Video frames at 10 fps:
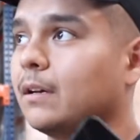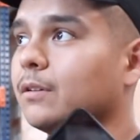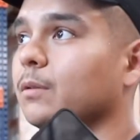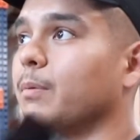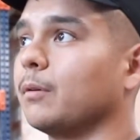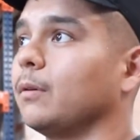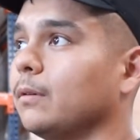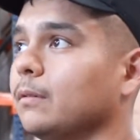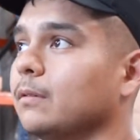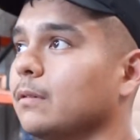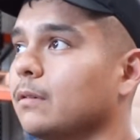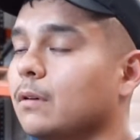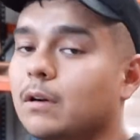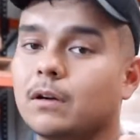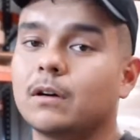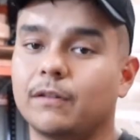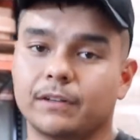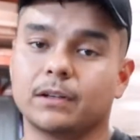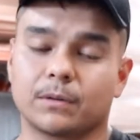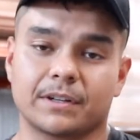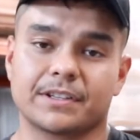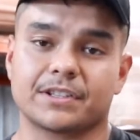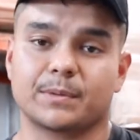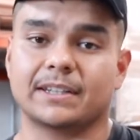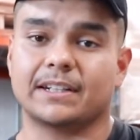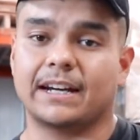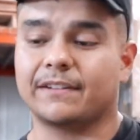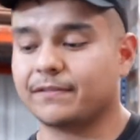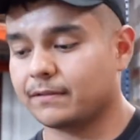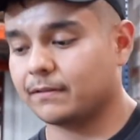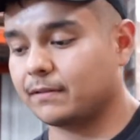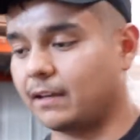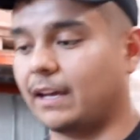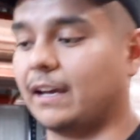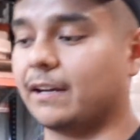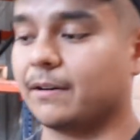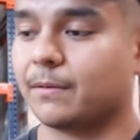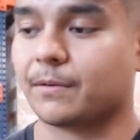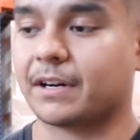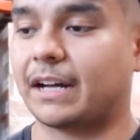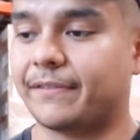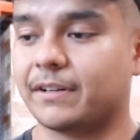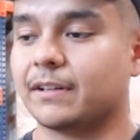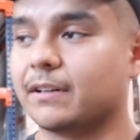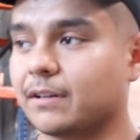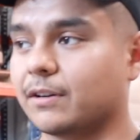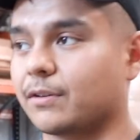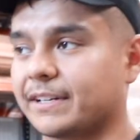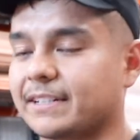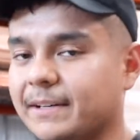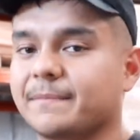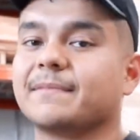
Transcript: do pull. Hopefully Lauren doesn't sweat to death, and we're gonna have a great time.